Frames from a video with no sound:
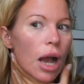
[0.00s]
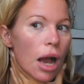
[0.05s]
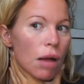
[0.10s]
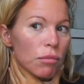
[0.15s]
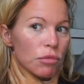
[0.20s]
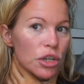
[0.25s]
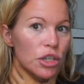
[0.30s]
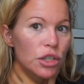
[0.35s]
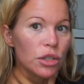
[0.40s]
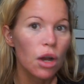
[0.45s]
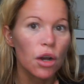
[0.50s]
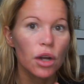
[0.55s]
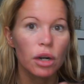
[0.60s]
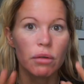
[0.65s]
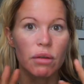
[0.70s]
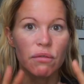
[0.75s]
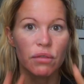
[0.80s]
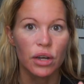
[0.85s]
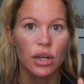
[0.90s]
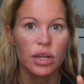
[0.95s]
just not going to
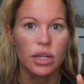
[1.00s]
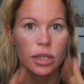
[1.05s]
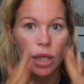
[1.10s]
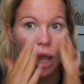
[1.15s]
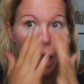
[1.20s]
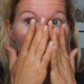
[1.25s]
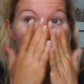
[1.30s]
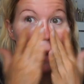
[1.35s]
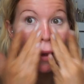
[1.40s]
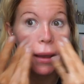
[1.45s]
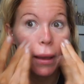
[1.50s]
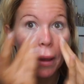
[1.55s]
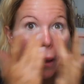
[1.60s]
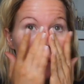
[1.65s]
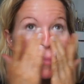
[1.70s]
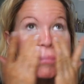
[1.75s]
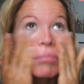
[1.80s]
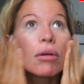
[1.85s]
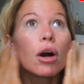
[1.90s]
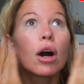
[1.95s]
reverse it,
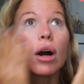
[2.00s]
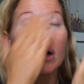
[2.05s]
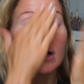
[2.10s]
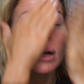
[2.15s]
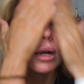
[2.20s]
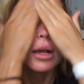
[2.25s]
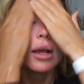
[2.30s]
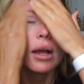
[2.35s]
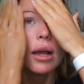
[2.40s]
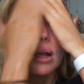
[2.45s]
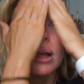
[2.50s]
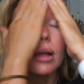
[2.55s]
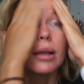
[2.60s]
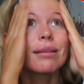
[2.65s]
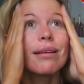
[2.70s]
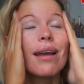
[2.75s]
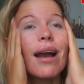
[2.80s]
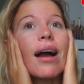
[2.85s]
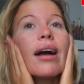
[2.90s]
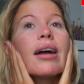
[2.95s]
but
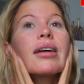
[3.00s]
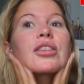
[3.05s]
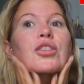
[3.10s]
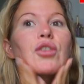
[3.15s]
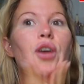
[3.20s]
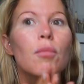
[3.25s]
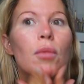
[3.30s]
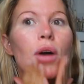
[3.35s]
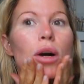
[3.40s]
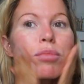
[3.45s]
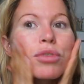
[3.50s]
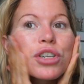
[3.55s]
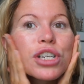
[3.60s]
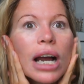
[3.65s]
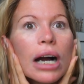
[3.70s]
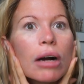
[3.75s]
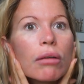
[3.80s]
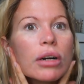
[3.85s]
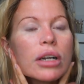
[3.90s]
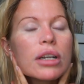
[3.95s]
yeah. So I'm up,
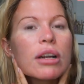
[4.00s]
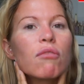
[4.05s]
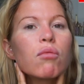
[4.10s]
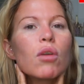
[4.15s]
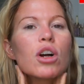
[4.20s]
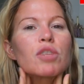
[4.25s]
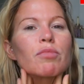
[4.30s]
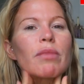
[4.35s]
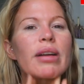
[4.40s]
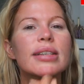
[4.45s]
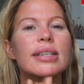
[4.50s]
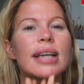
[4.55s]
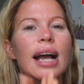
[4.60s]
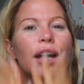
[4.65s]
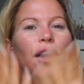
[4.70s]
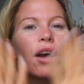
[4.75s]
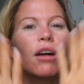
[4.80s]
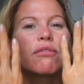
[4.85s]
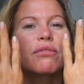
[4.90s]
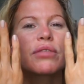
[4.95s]
showered, I've washed my tan
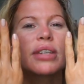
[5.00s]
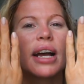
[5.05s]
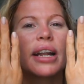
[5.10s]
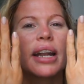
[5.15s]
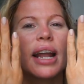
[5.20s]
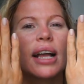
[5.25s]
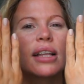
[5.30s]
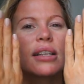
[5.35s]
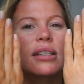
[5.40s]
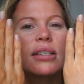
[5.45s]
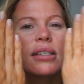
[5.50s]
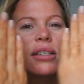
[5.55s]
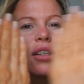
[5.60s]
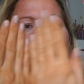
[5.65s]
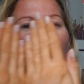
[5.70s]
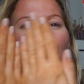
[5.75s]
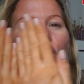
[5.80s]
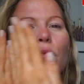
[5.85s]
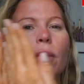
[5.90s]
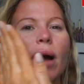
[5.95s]
off. Tan hands, not
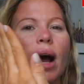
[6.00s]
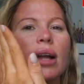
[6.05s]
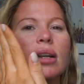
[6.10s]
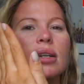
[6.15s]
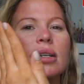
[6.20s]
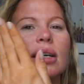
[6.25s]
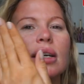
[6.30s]
too bad.